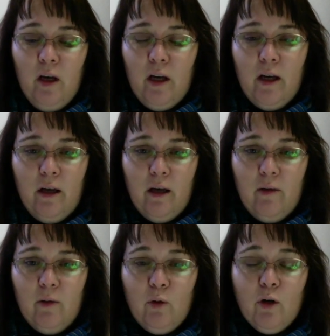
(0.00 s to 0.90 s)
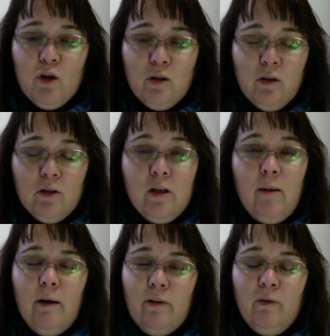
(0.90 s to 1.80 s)
The Grocery Girls got
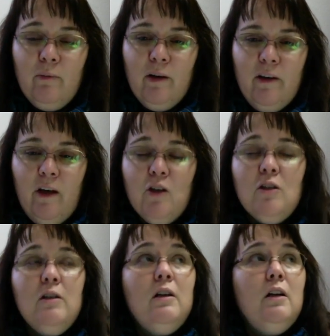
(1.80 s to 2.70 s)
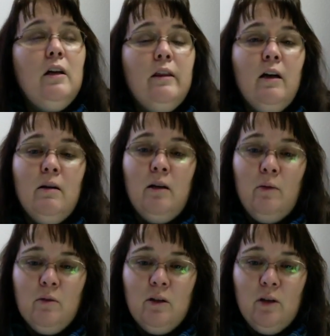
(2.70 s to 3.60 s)
back from vacation, and I thought I
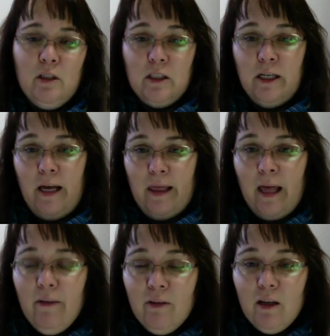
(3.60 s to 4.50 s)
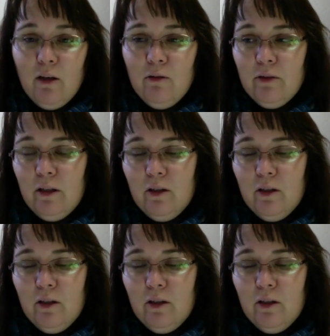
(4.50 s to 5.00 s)
was going to die laughing over